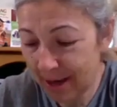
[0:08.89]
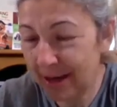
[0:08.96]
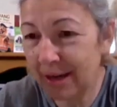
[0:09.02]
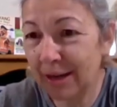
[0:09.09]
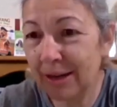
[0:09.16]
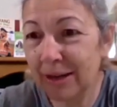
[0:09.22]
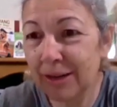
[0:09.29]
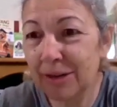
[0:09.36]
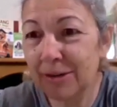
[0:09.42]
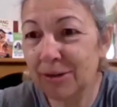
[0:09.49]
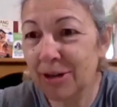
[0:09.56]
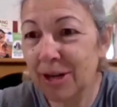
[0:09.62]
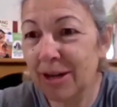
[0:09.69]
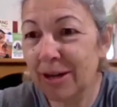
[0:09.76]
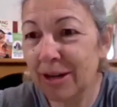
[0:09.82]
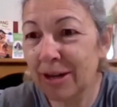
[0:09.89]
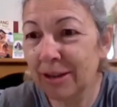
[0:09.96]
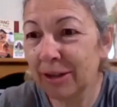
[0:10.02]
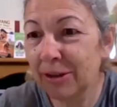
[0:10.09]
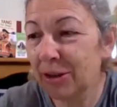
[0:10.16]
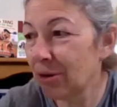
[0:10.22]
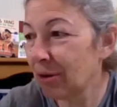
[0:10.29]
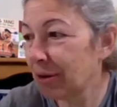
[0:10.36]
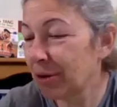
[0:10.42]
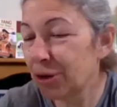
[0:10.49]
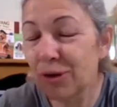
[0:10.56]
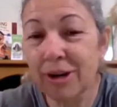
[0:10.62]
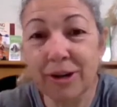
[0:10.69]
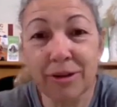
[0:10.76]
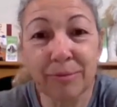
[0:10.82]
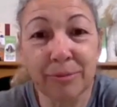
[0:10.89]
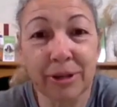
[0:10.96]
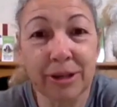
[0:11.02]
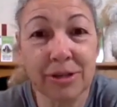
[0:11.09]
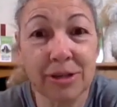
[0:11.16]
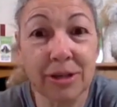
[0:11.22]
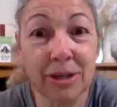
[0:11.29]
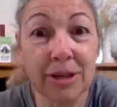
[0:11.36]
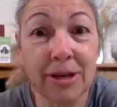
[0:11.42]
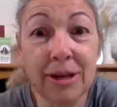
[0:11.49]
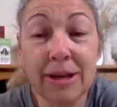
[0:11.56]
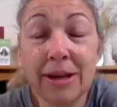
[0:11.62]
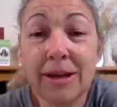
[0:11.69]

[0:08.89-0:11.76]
and I let the dogs try them last night.